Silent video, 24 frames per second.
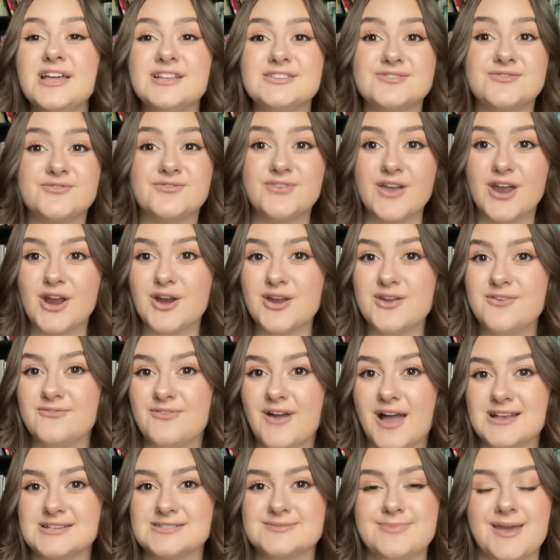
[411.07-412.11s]
It's very
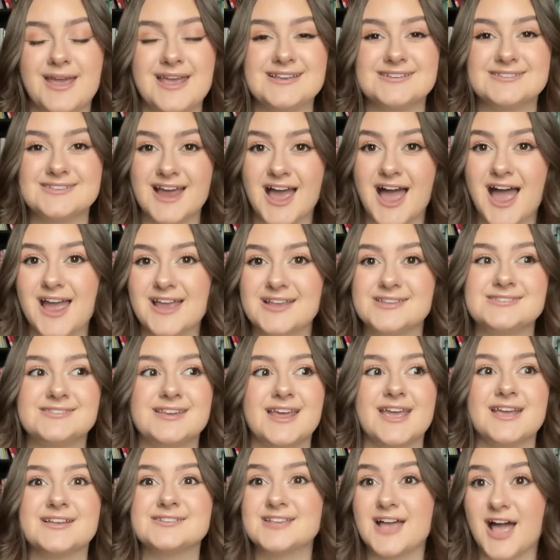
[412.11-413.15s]
fast paced, high
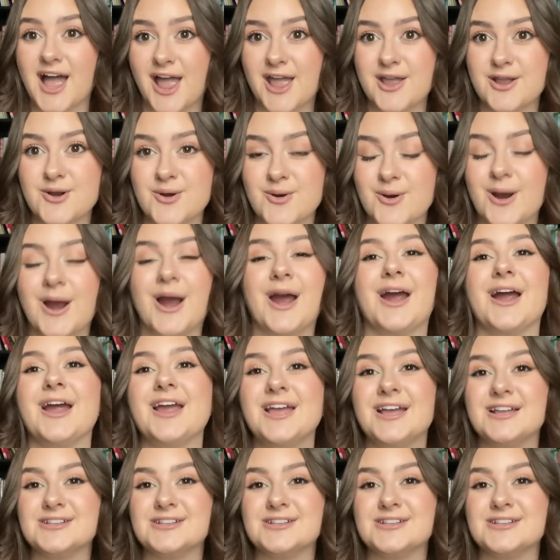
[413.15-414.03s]
stakes, high gore.